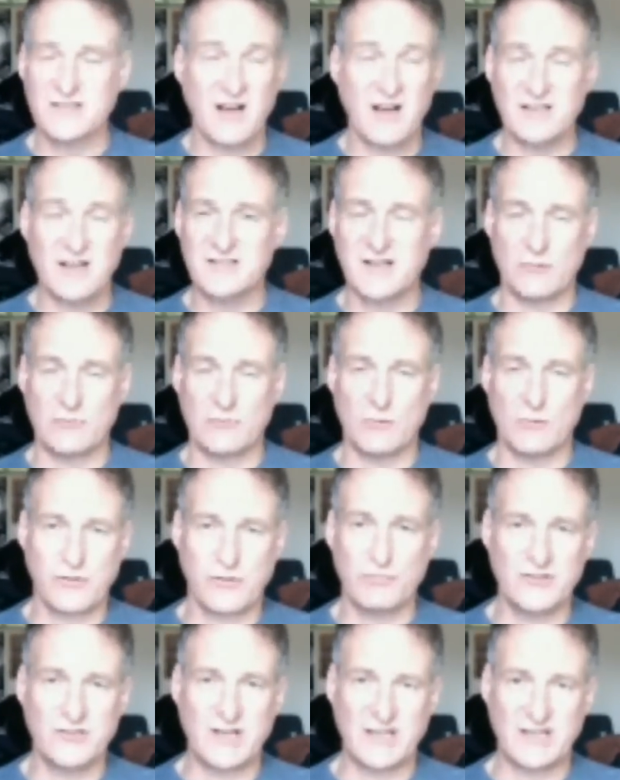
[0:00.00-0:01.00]
tasks done
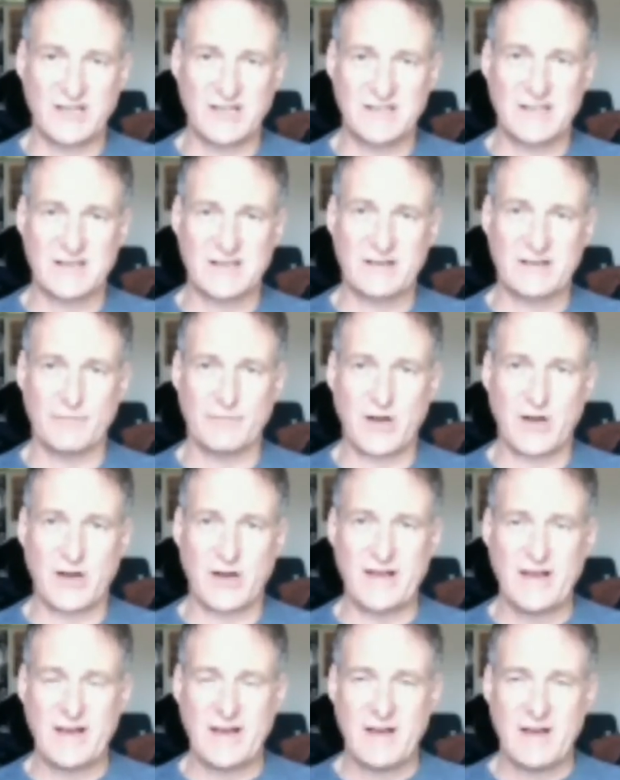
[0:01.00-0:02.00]
or projects done, and
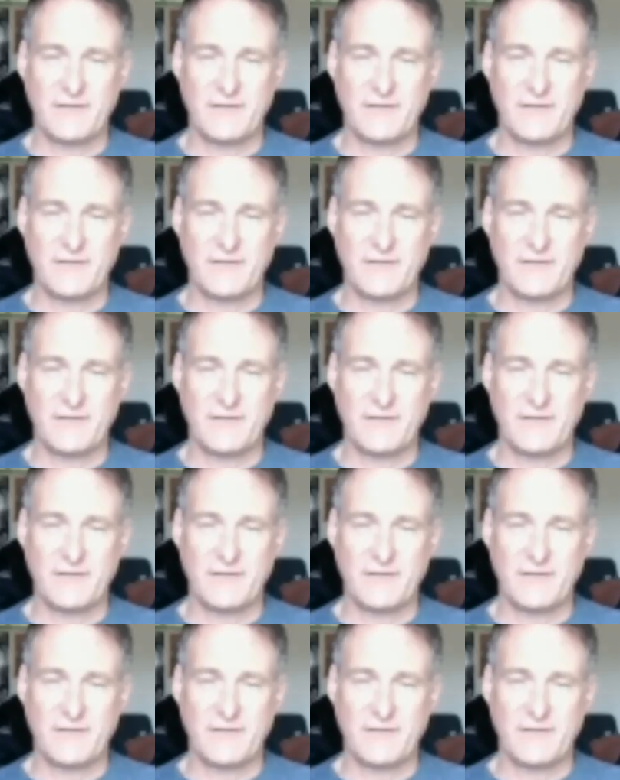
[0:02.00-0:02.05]
by